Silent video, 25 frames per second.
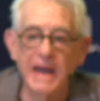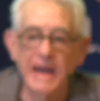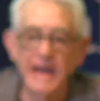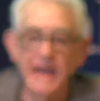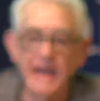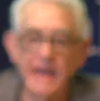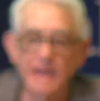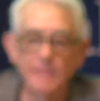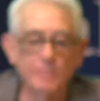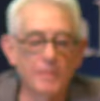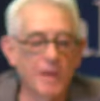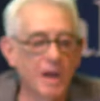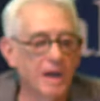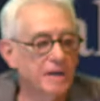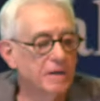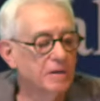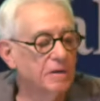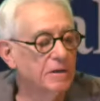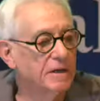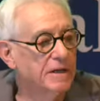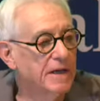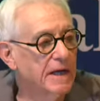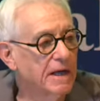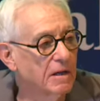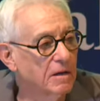and
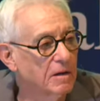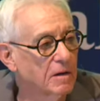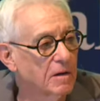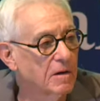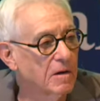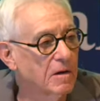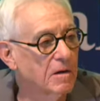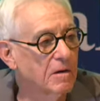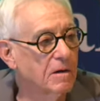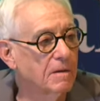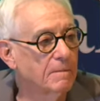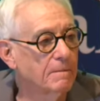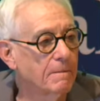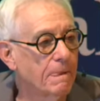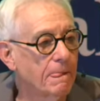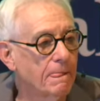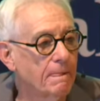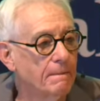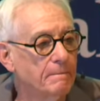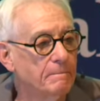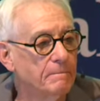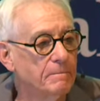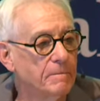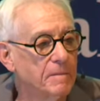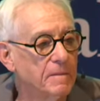Michael Kelleher
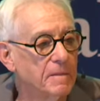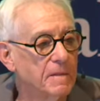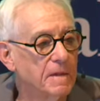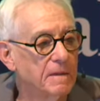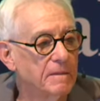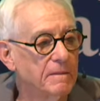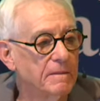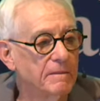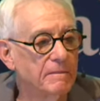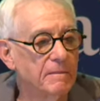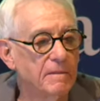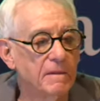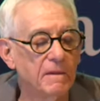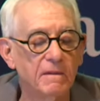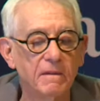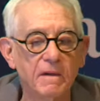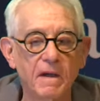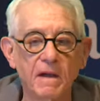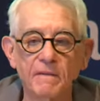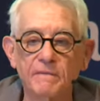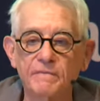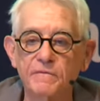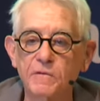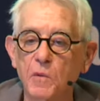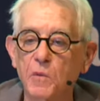
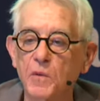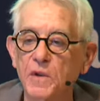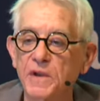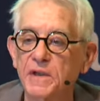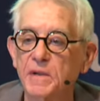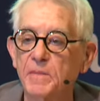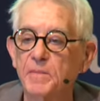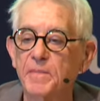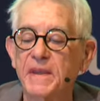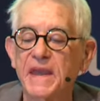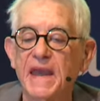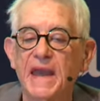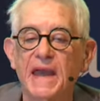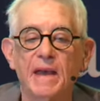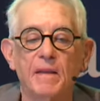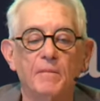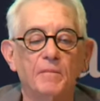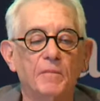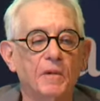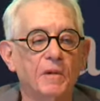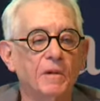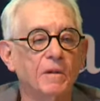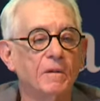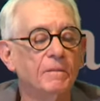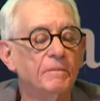of the
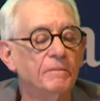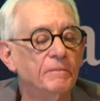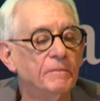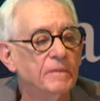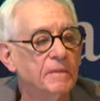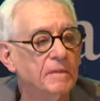Windham-Campbell